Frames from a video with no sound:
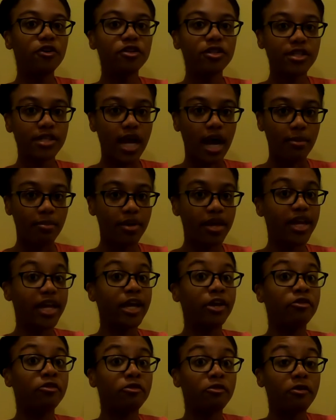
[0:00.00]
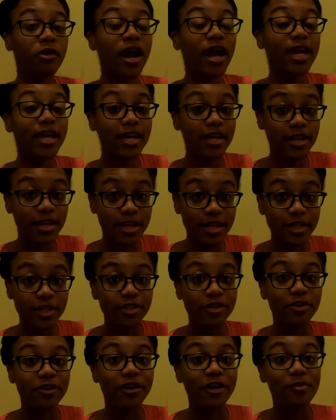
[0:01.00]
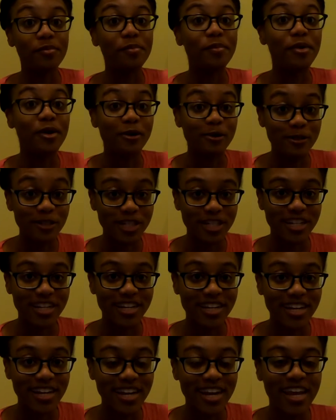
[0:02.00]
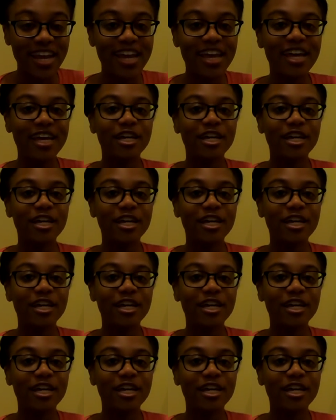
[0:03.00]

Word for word: Full stop. It regulates your emotion.